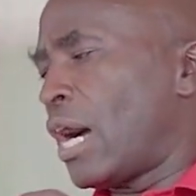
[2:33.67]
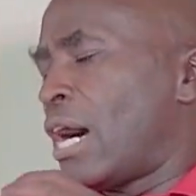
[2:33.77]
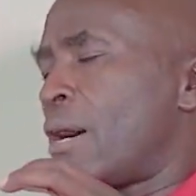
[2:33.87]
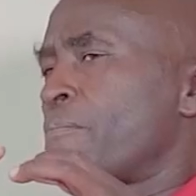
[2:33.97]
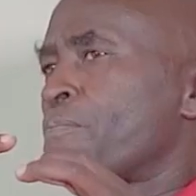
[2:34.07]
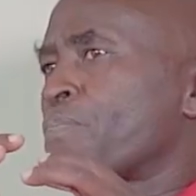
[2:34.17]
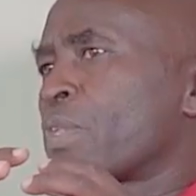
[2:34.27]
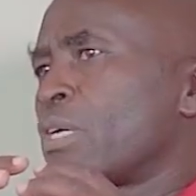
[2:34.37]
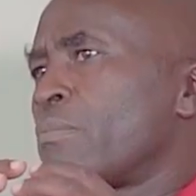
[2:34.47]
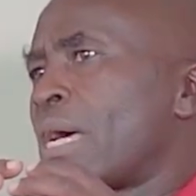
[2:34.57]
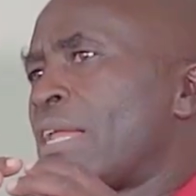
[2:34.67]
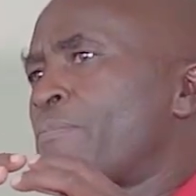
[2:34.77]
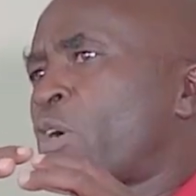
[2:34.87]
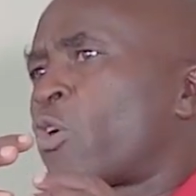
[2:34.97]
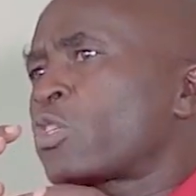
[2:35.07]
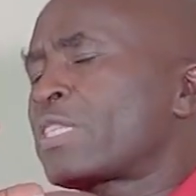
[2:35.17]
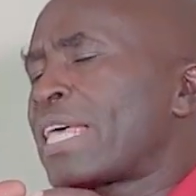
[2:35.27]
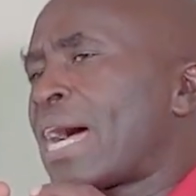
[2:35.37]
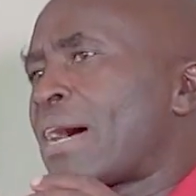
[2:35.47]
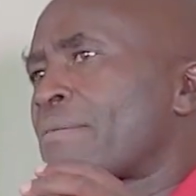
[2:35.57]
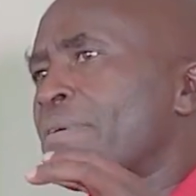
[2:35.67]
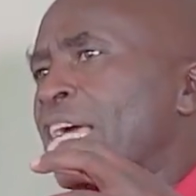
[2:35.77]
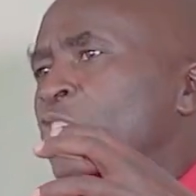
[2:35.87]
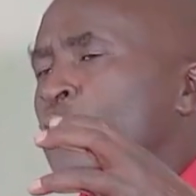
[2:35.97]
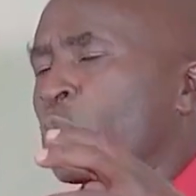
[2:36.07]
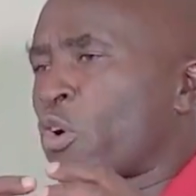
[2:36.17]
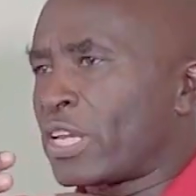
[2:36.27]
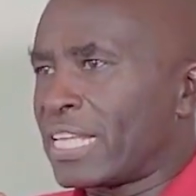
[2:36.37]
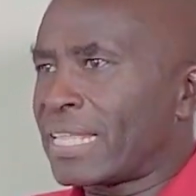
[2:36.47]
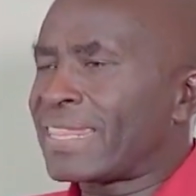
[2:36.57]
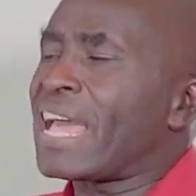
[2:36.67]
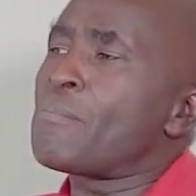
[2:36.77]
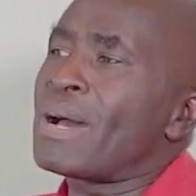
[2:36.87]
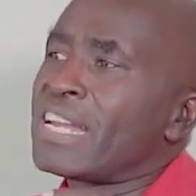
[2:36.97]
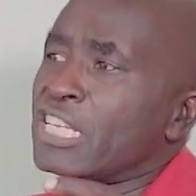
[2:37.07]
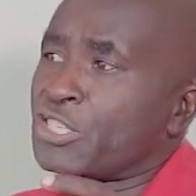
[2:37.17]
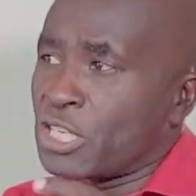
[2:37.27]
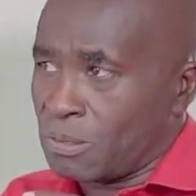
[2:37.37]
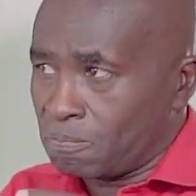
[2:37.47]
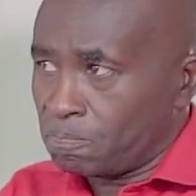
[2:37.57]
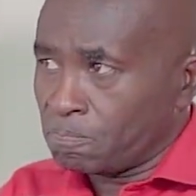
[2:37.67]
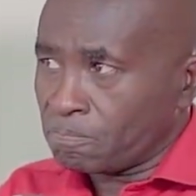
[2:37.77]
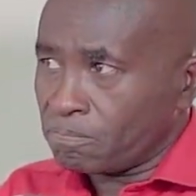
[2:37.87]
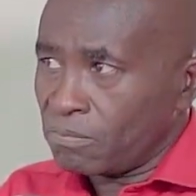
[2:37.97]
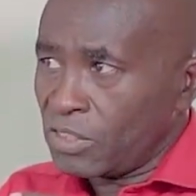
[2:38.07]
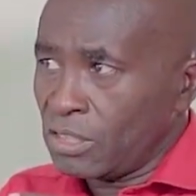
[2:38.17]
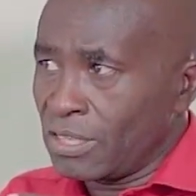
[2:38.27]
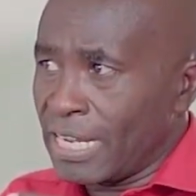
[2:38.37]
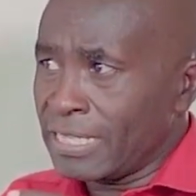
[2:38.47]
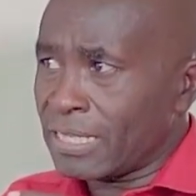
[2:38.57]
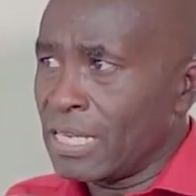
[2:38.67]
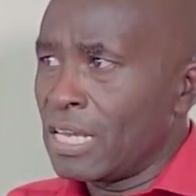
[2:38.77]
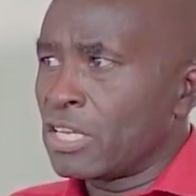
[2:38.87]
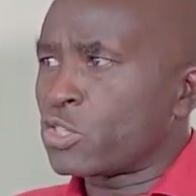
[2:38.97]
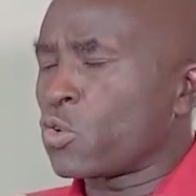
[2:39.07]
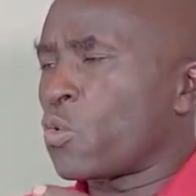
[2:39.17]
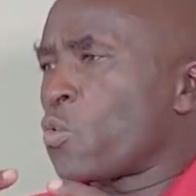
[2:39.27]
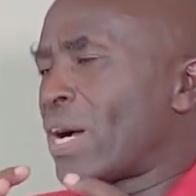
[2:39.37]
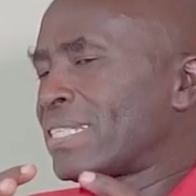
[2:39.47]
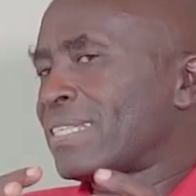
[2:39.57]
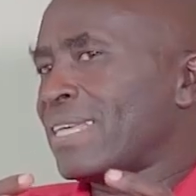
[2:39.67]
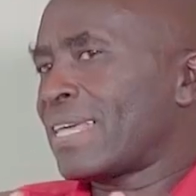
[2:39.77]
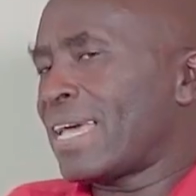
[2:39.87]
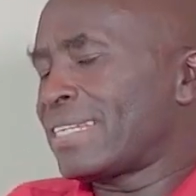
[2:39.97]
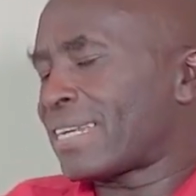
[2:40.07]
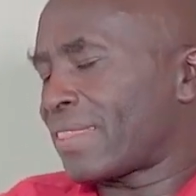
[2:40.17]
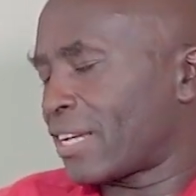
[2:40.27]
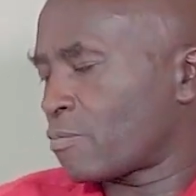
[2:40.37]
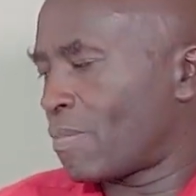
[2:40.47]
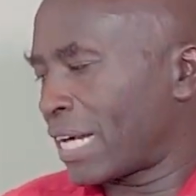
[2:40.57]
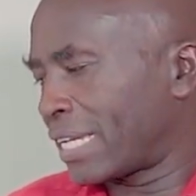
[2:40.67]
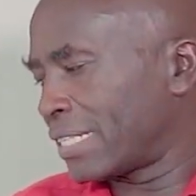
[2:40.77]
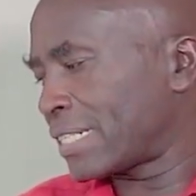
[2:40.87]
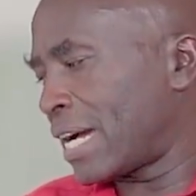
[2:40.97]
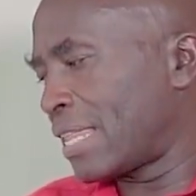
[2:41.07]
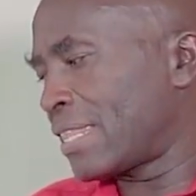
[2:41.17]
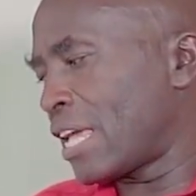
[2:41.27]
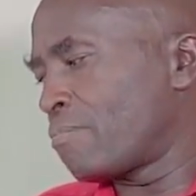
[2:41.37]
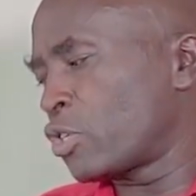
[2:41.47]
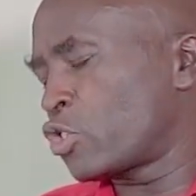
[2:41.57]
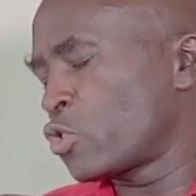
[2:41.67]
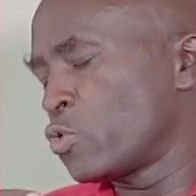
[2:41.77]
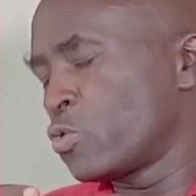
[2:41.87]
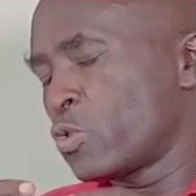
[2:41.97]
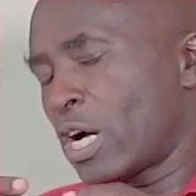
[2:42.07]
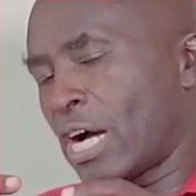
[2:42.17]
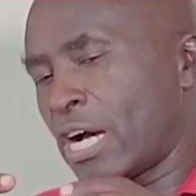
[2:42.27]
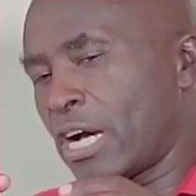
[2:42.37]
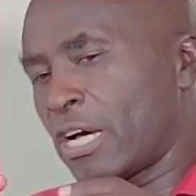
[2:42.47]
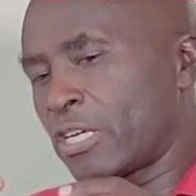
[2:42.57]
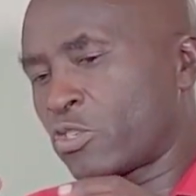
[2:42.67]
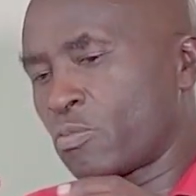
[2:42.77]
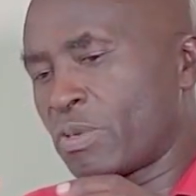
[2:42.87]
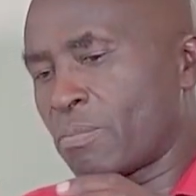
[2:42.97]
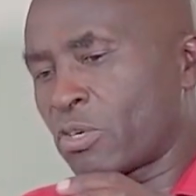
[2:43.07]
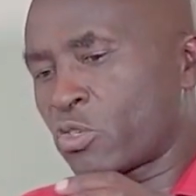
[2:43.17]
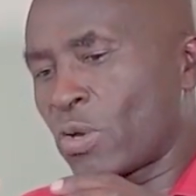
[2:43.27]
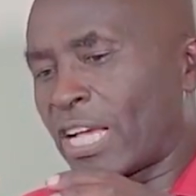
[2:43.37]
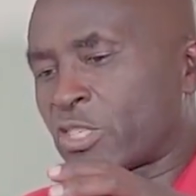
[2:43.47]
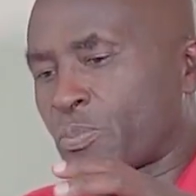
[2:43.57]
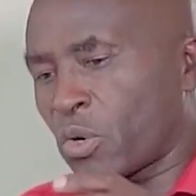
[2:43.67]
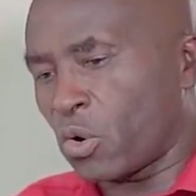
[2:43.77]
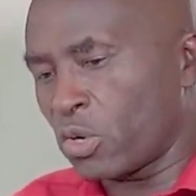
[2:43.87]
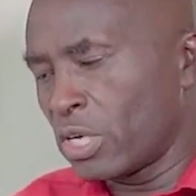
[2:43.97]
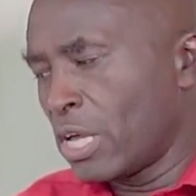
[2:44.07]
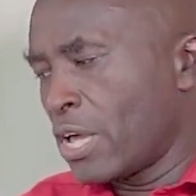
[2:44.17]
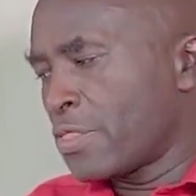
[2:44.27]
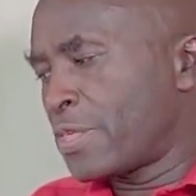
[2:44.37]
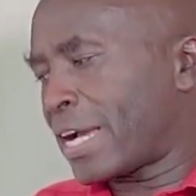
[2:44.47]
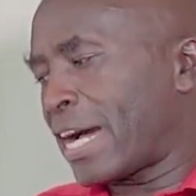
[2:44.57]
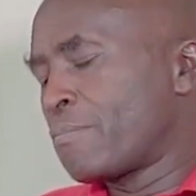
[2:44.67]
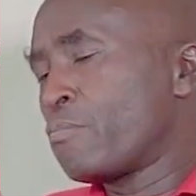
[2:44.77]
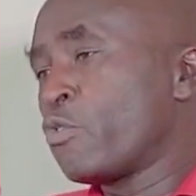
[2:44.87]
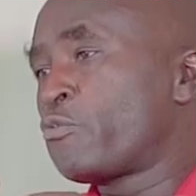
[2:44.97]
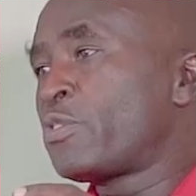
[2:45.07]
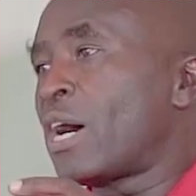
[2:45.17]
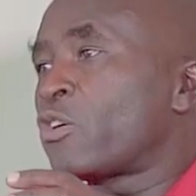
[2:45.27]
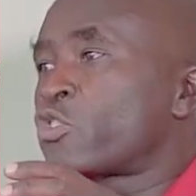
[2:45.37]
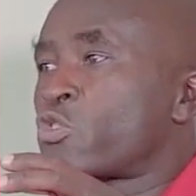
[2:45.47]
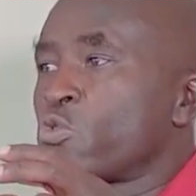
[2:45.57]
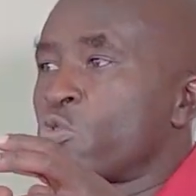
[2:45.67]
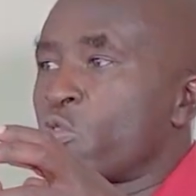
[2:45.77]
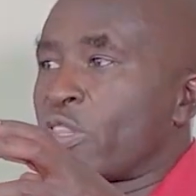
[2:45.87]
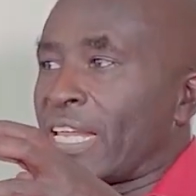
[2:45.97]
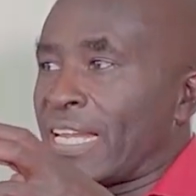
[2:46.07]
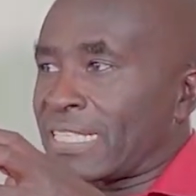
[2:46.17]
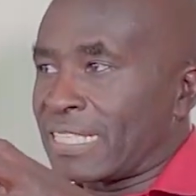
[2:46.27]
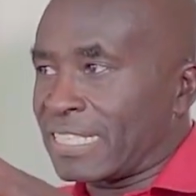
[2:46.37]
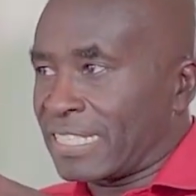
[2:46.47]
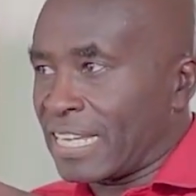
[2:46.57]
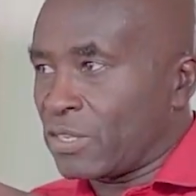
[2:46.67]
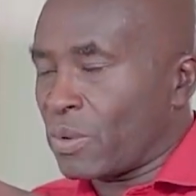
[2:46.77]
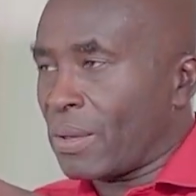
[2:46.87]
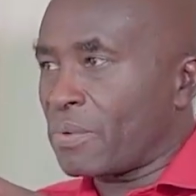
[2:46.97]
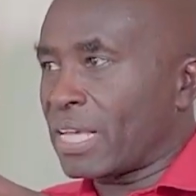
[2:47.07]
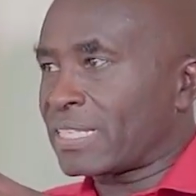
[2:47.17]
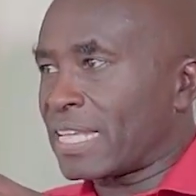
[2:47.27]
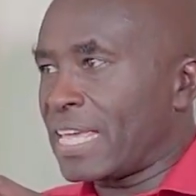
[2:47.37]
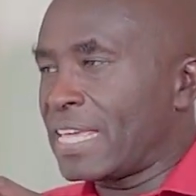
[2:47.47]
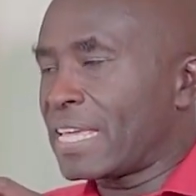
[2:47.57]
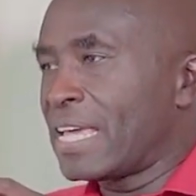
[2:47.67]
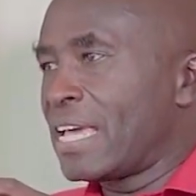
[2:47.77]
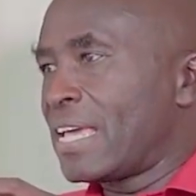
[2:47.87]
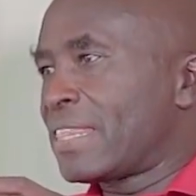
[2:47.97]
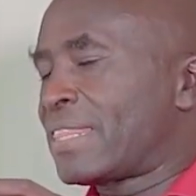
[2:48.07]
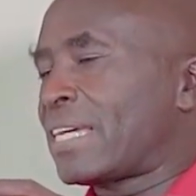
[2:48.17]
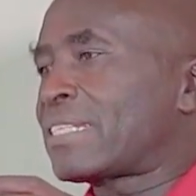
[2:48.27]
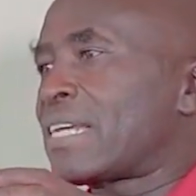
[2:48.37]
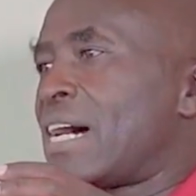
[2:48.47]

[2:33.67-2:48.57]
And because they are exploring, they are managing, right? So once they enter that market and they're able to be able to explore, they can move now to the next stage where we are saying that